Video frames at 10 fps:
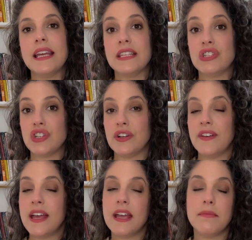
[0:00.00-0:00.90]
is
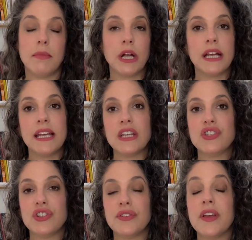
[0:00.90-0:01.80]
serving and marketing is
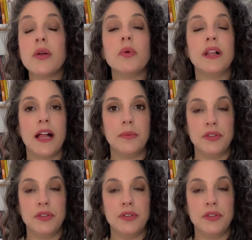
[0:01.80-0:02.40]
serving will help